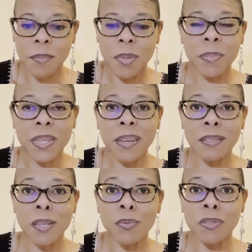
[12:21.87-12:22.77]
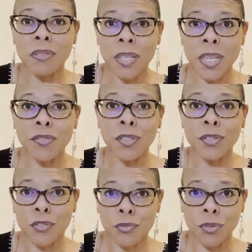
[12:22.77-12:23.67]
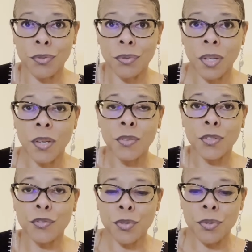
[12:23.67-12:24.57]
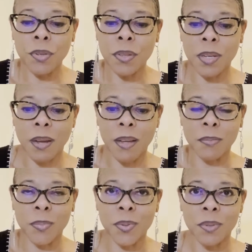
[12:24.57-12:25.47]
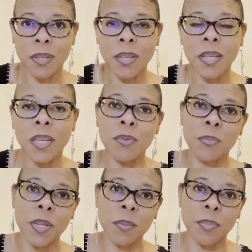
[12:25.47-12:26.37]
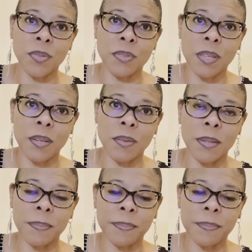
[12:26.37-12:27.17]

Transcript: But because he was teaching the truth of the gospel, he was being persecuted.